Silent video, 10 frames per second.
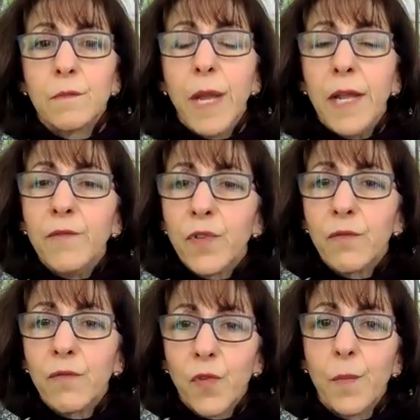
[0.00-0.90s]

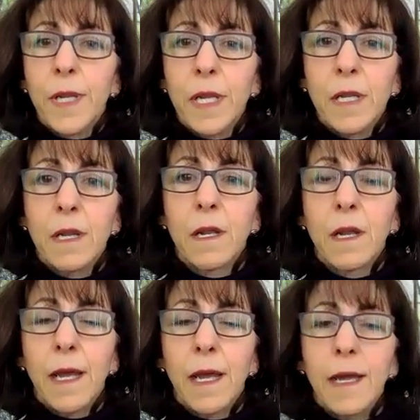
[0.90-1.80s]
painful for me.
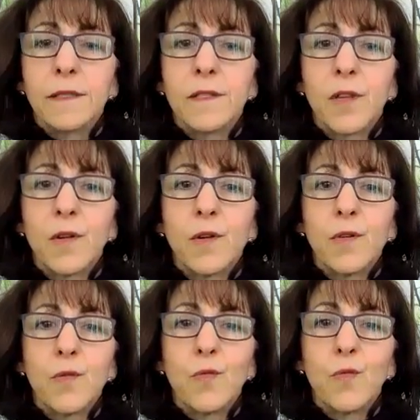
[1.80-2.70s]
And
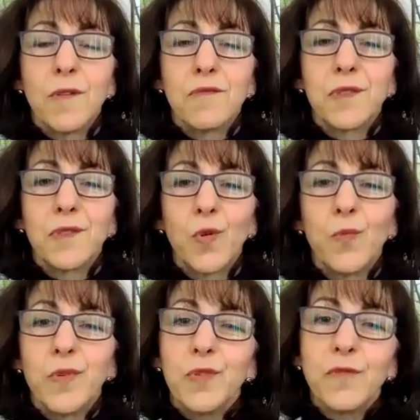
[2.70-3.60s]
so what was so
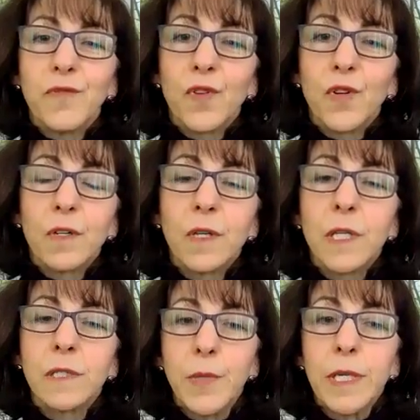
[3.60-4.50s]
beautiful
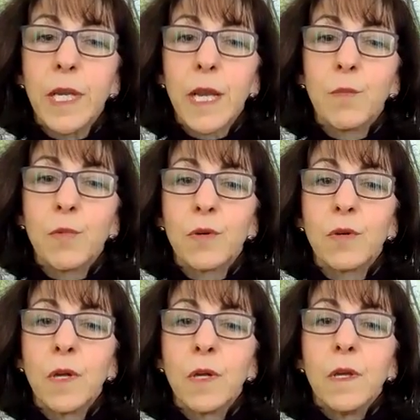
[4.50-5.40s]
is being able